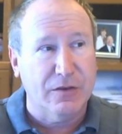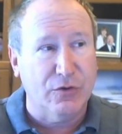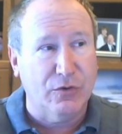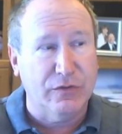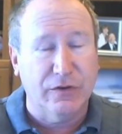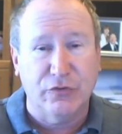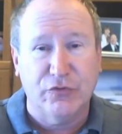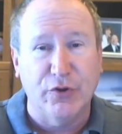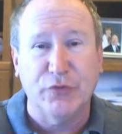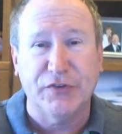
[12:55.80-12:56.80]

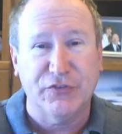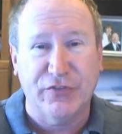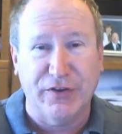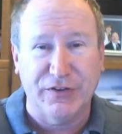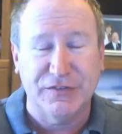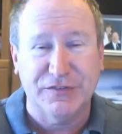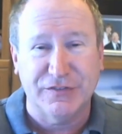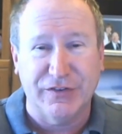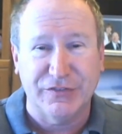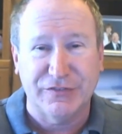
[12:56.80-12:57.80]
there's no such thing
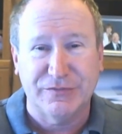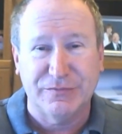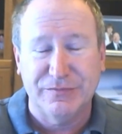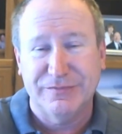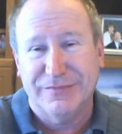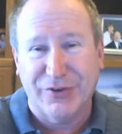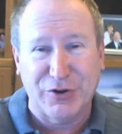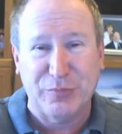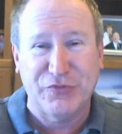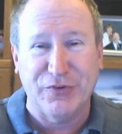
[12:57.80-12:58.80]
as
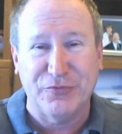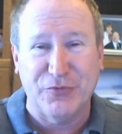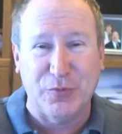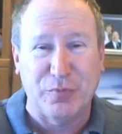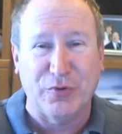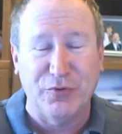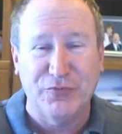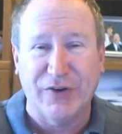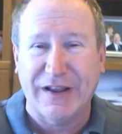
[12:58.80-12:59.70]
100% foolproof?